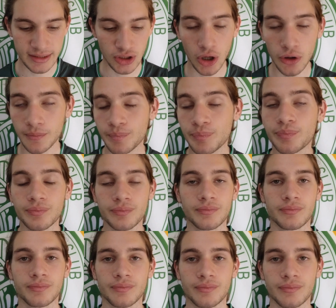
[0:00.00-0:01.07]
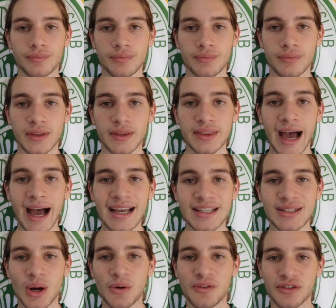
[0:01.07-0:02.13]
So that is
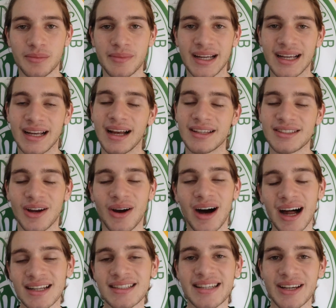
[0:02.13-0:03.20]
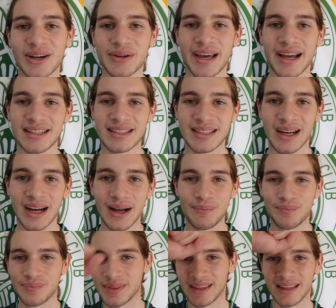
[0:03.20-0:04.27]
all from me. So until next time,
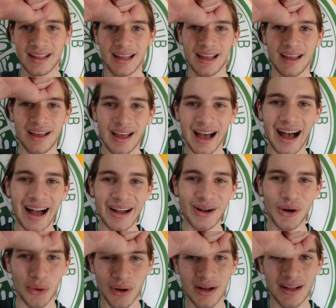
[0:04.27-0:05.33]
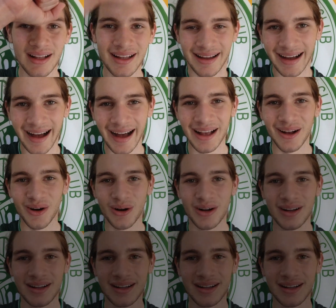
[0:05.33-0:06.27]
hail, hail.